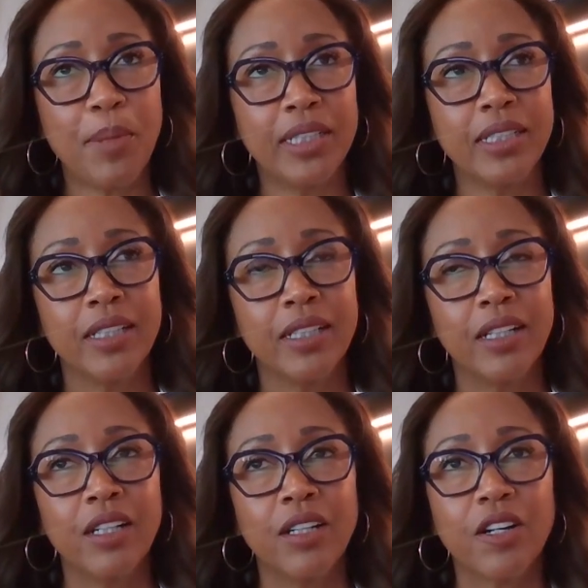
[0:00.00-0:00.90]
But
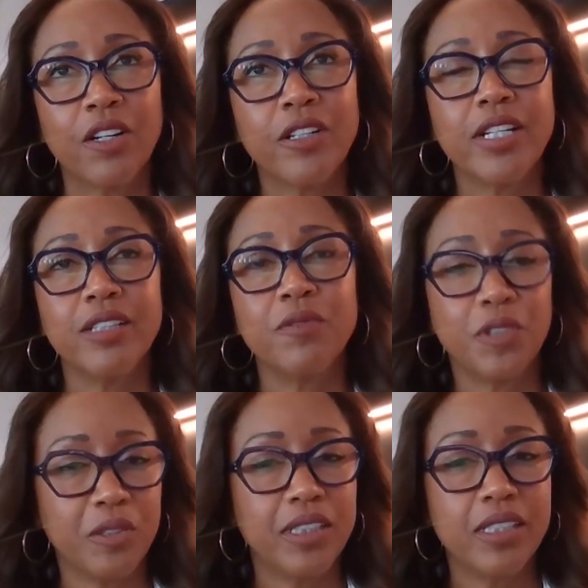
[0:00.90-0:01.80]
her
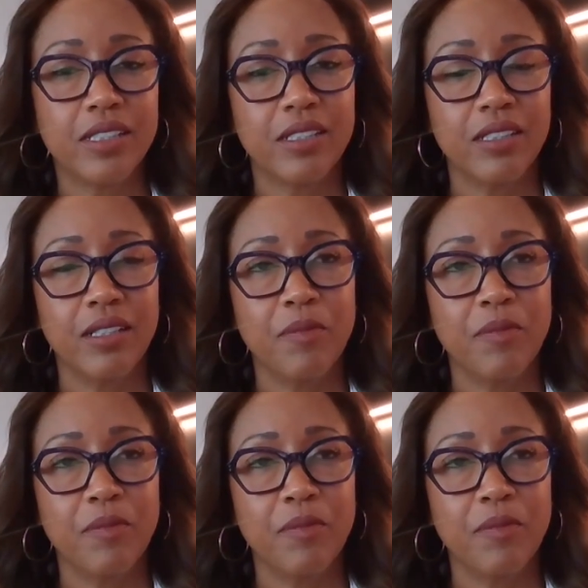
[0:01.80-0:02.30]
influence,